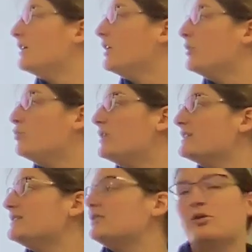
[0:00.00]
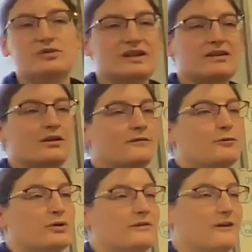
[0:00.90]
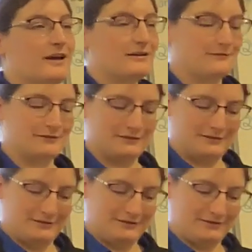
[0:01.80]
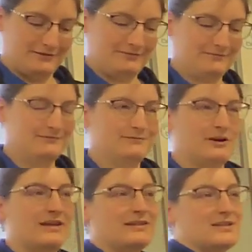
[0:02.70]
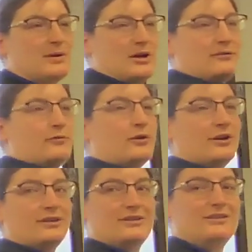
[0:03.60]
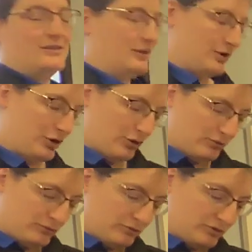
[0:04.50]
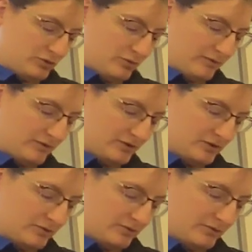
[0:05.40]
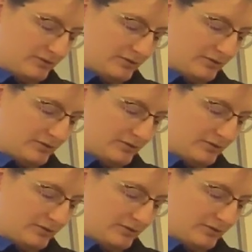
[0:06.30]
All right, what is the cosine of 45? Right, that's pi over 4. Root 2 over 2.